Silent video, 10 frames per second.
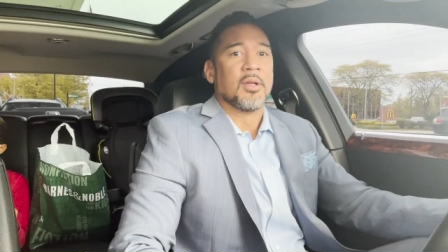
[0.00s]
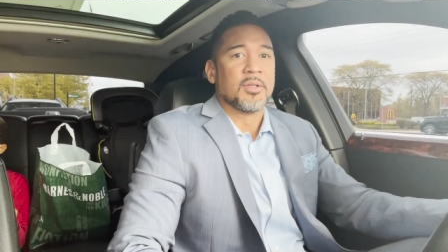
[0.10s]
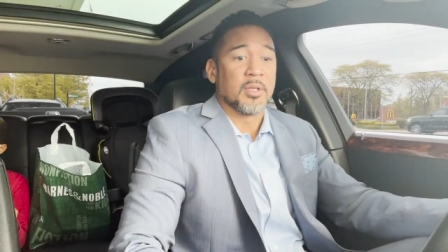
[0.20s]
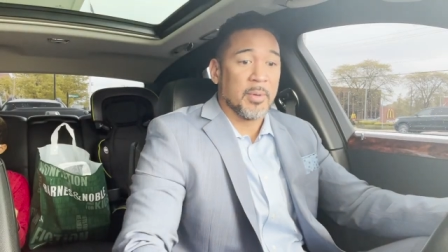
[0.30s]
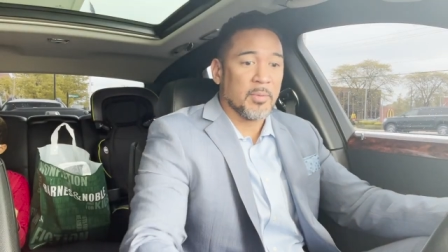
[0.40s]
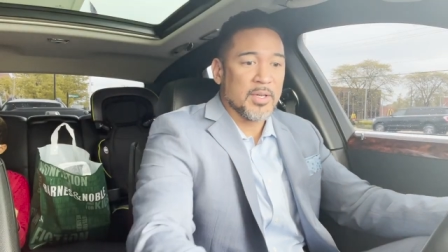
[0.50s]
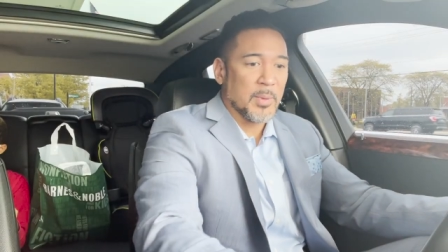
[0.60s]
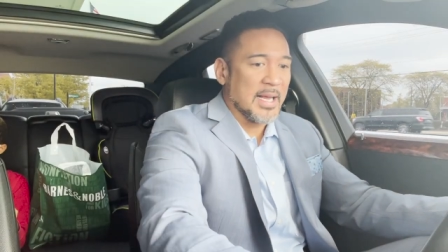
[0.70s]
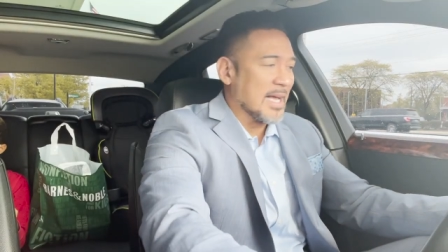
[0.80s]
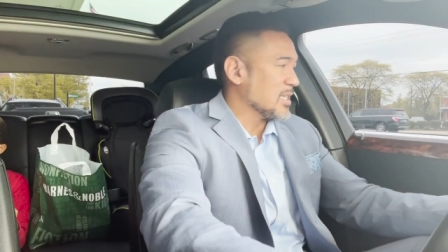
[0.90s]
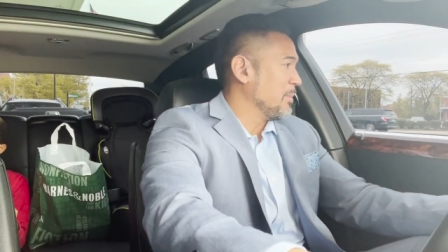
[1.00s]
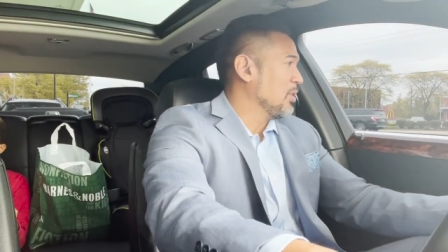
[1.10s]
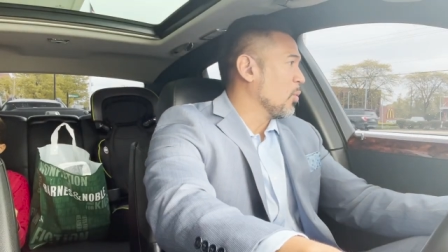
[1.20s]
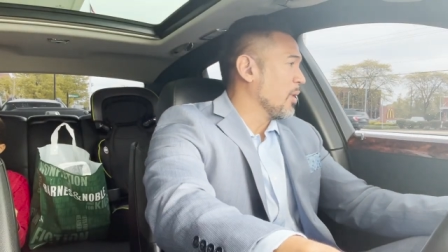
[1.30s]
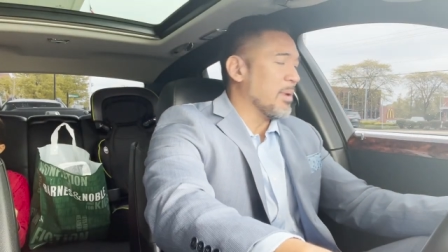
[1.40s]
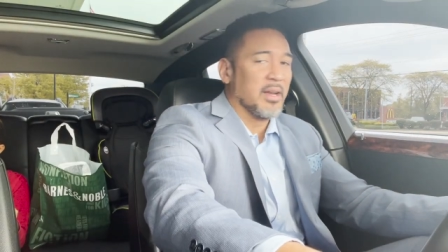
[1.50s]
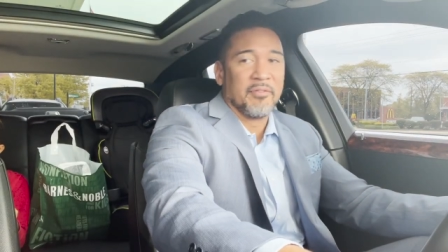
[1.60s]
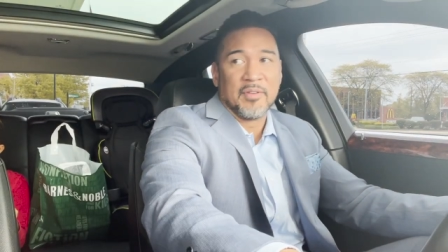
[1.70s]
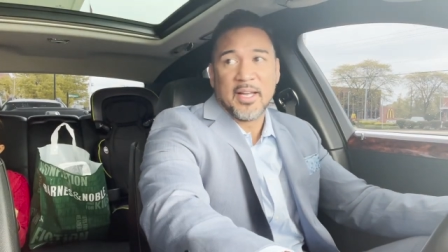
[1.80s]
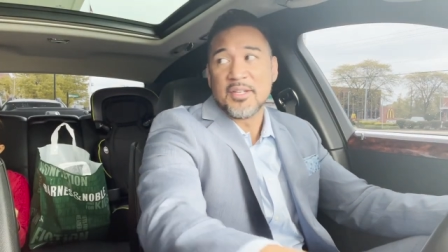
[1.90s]
So the big reason why guys like me don't worry about
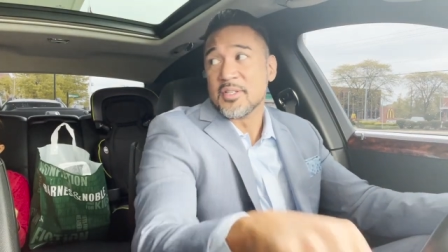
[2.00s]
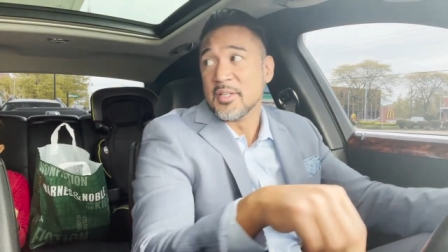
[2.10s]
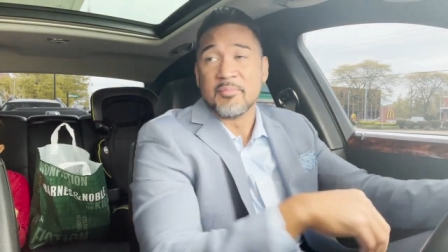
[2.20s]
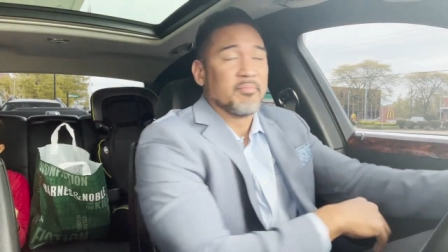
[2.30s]
inflation,